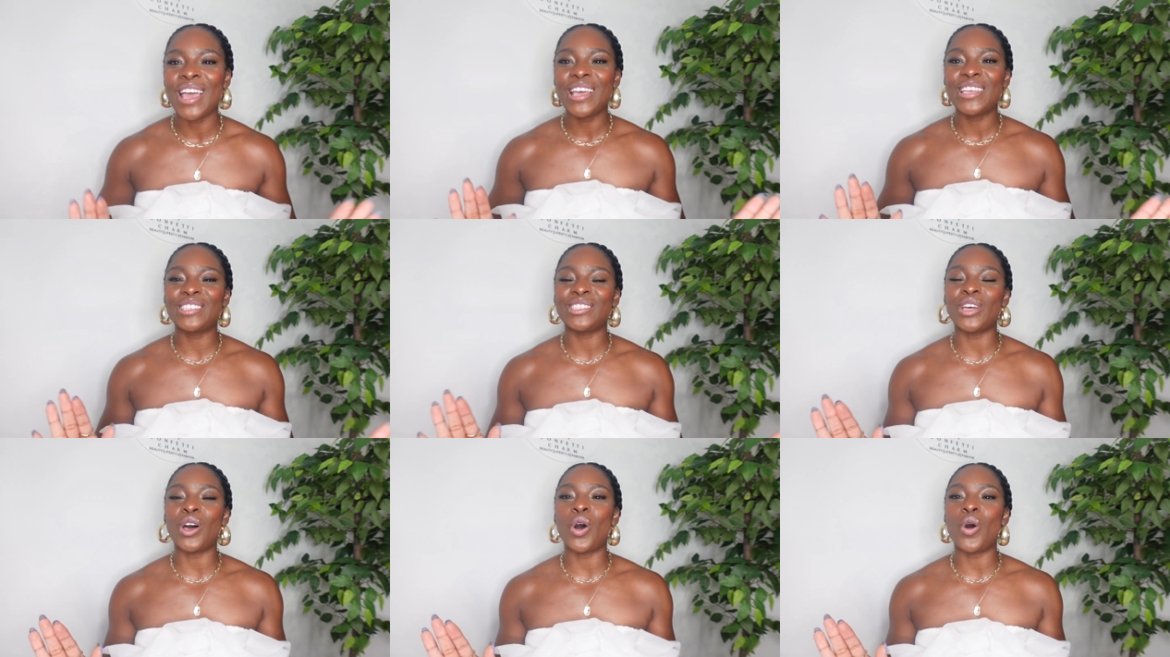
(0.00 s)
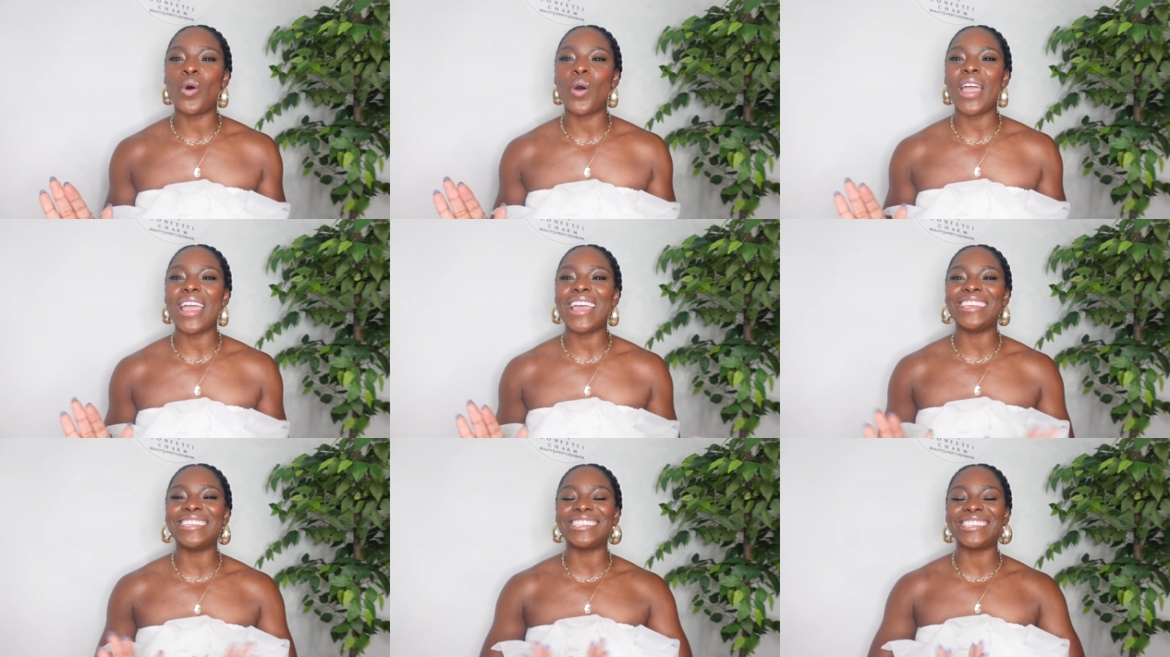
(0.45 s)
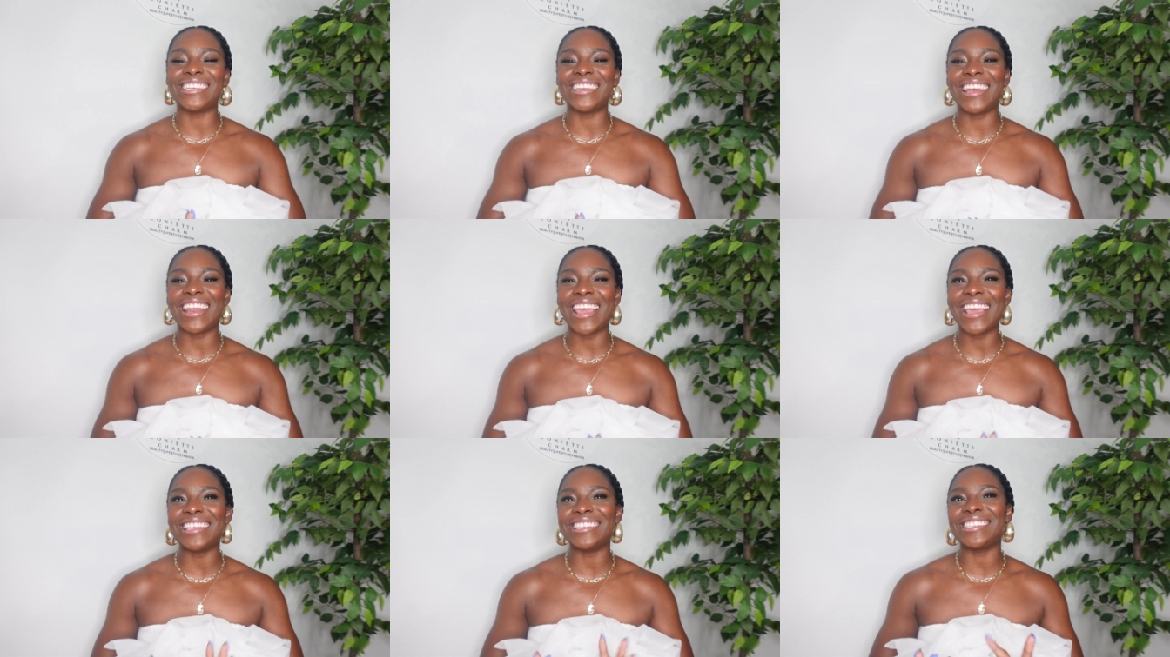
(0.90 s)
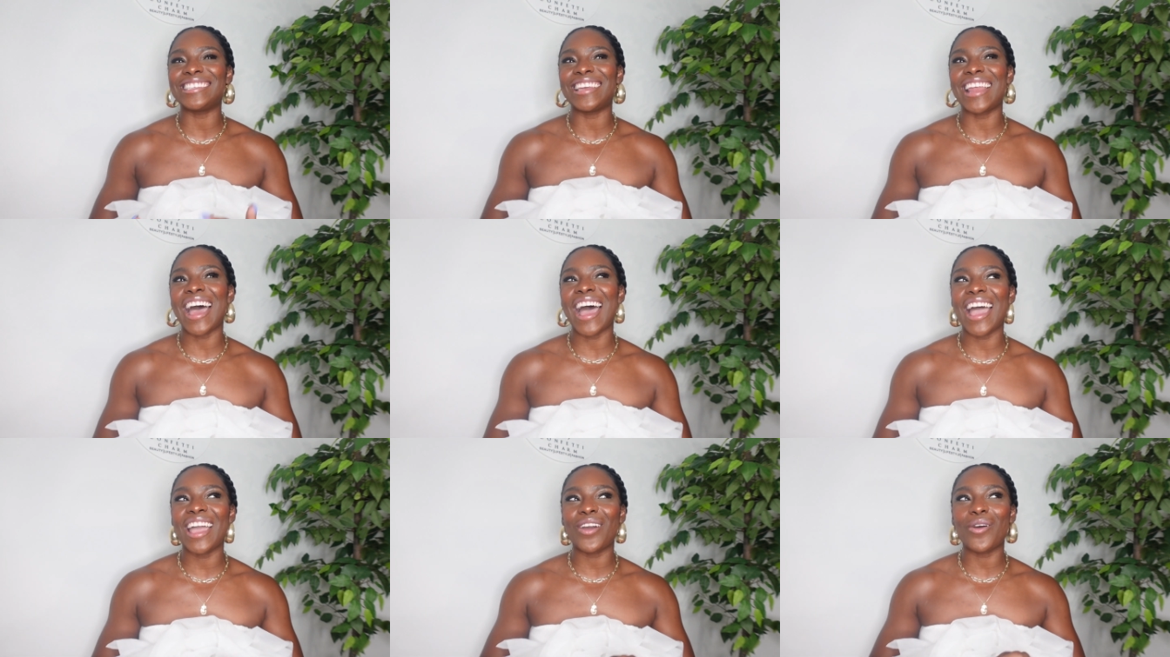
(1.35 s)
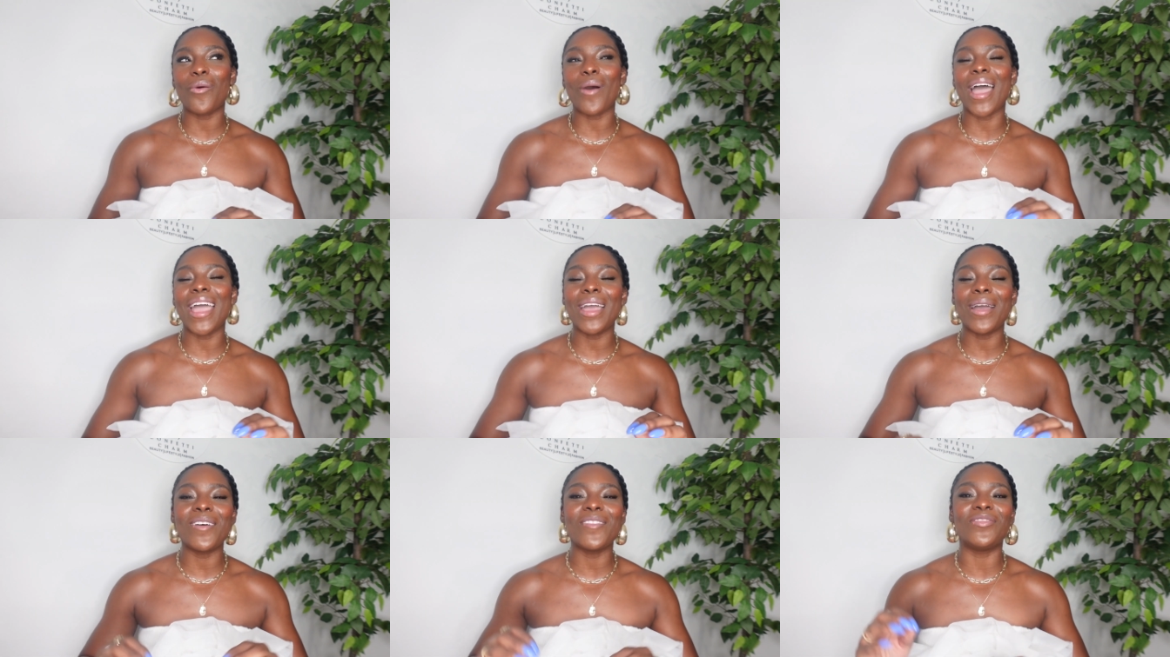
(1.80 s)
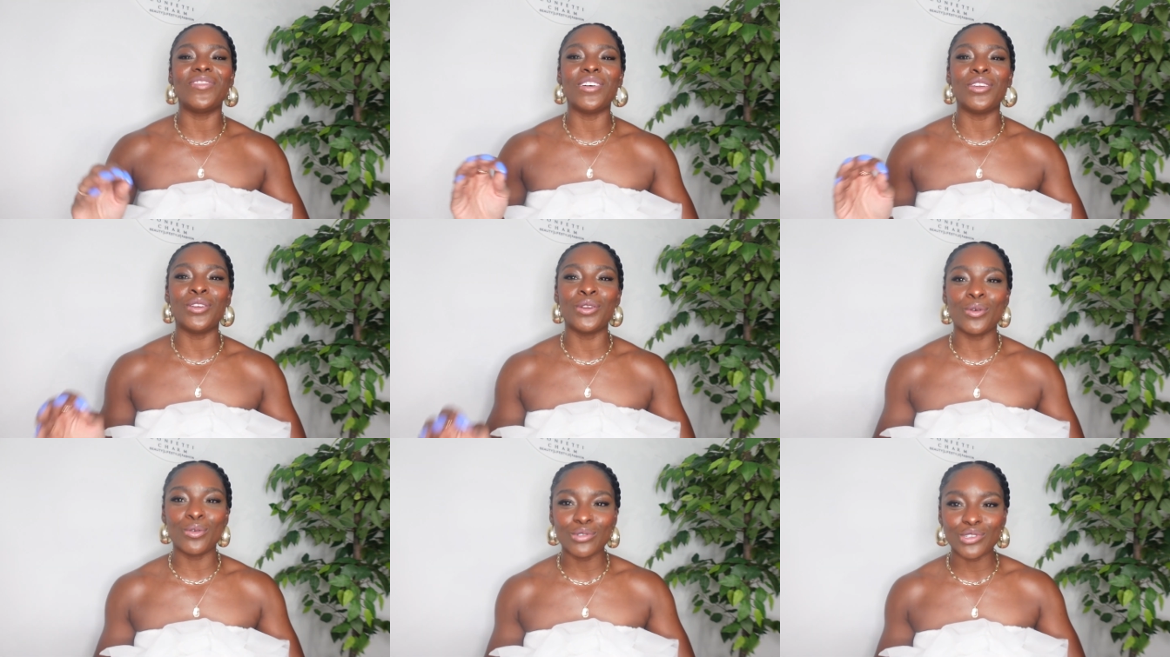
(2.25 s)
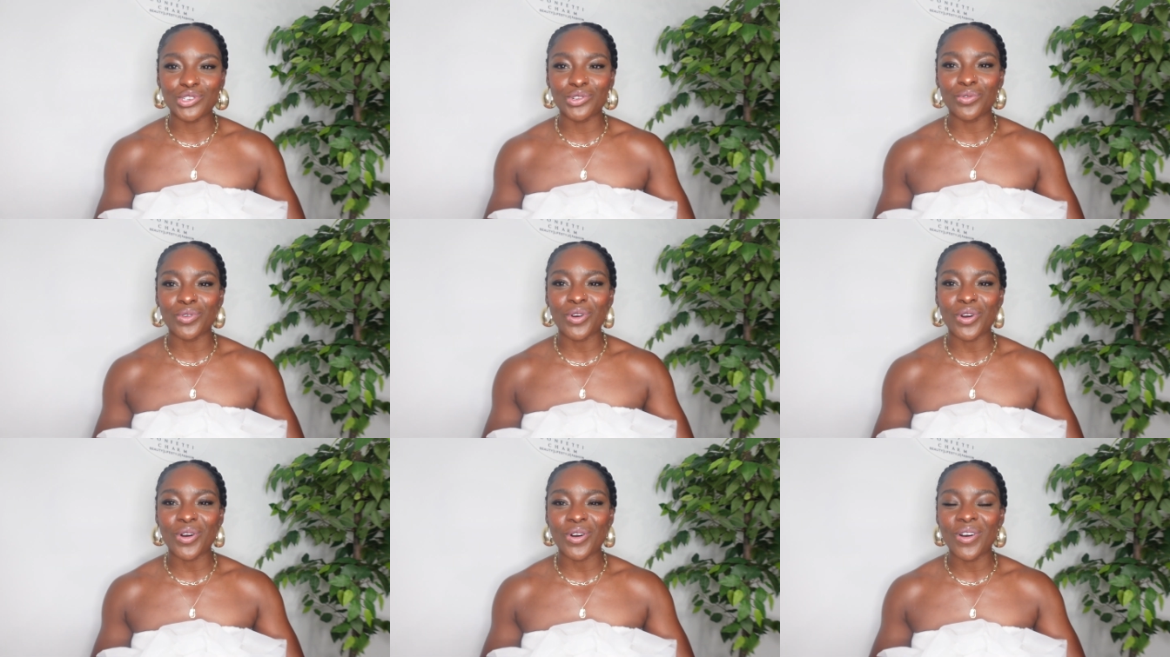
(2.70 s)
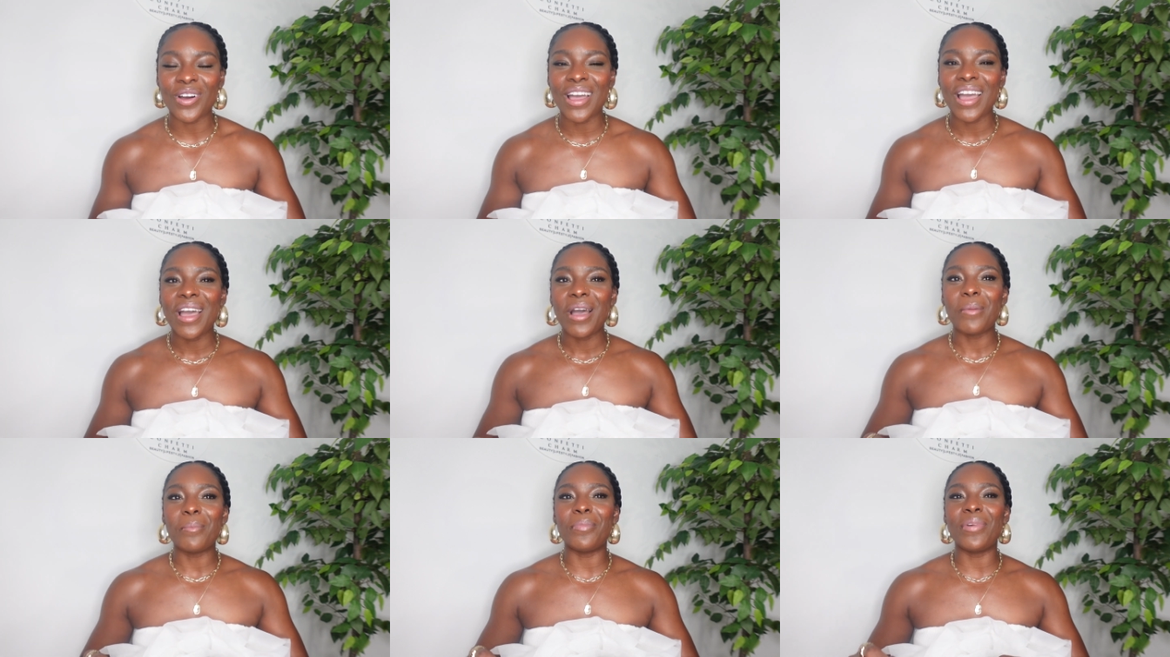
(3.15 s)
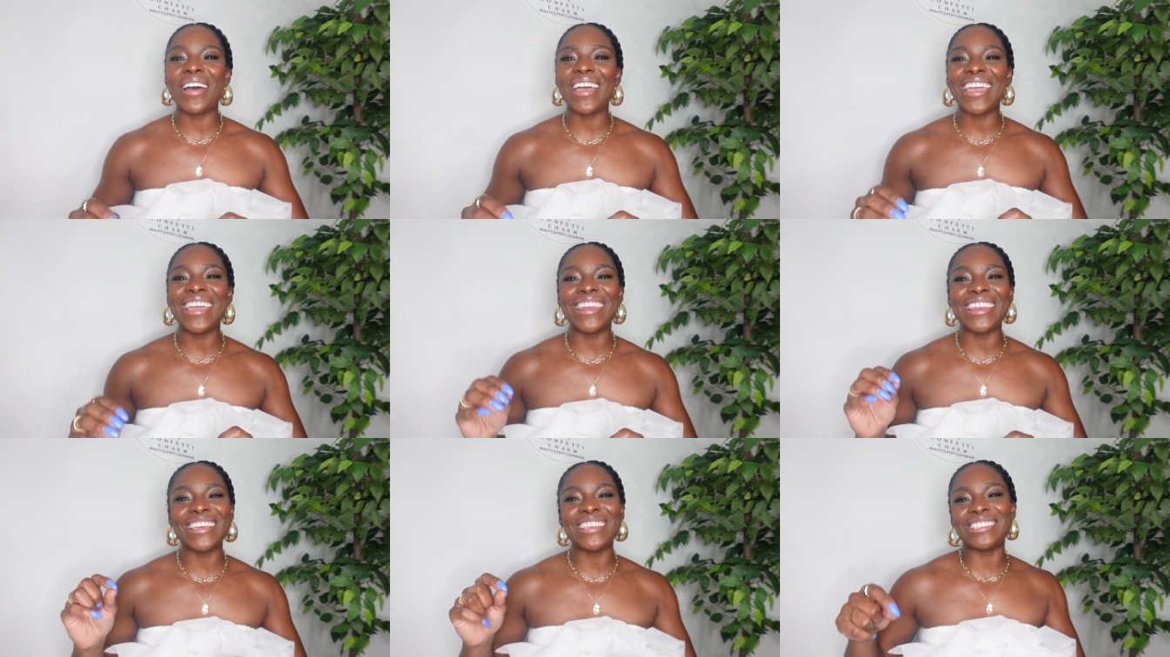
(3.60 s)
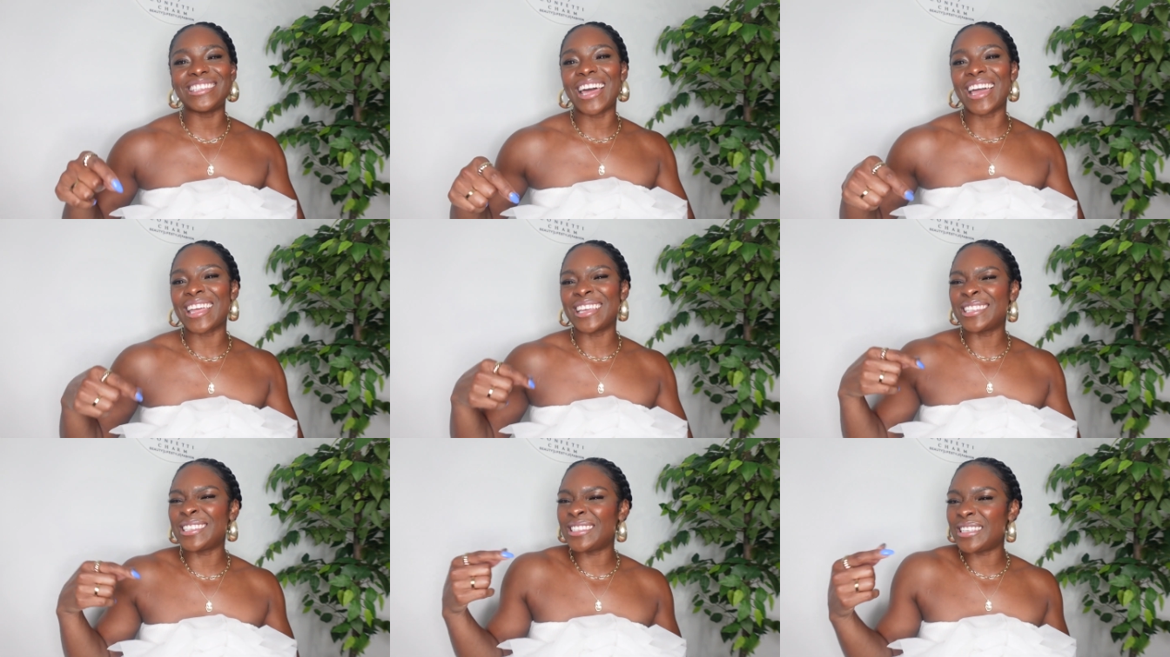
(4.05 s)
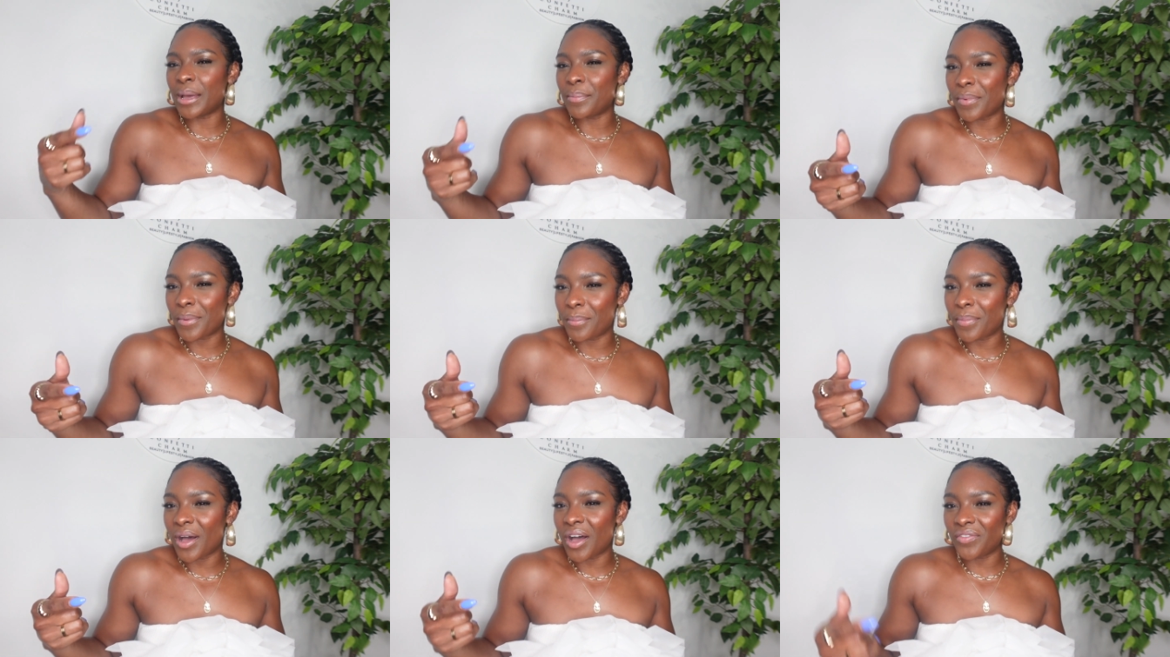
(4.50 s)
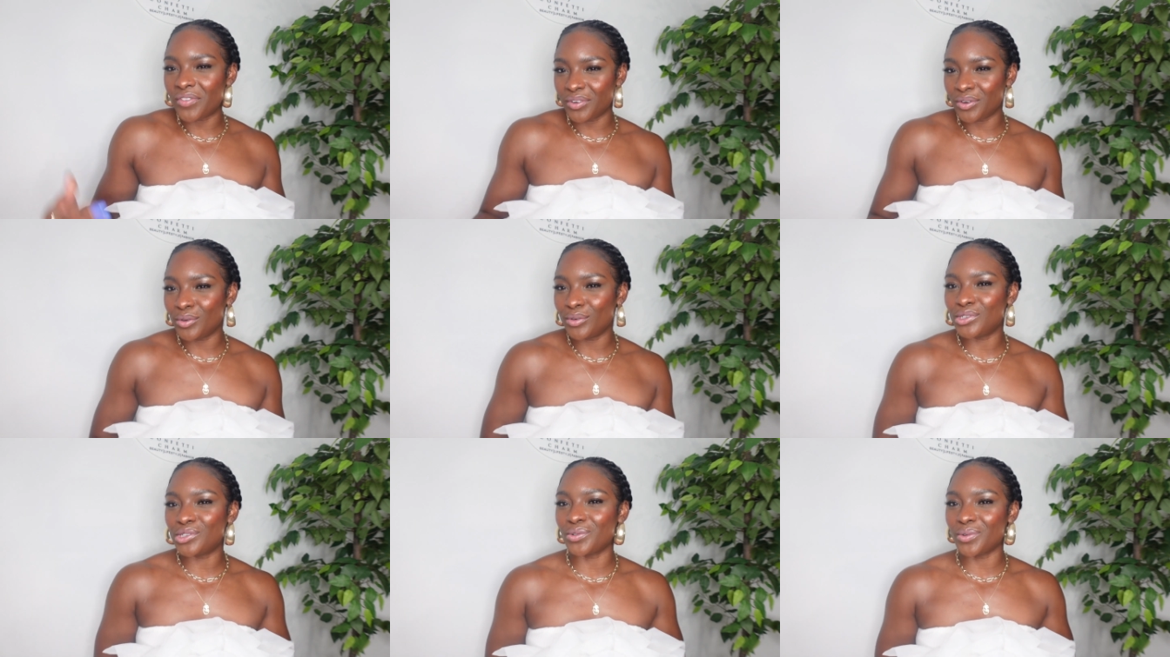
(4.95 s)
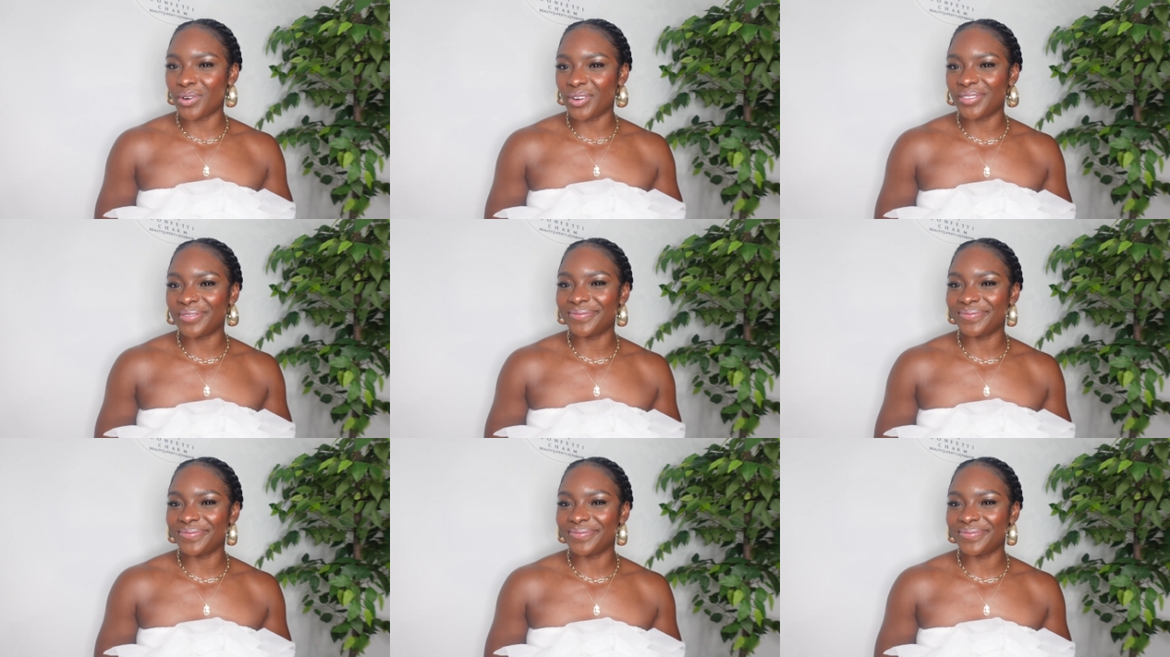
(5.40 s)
So it's not quite of the neutral, but it is like a step above a neutral.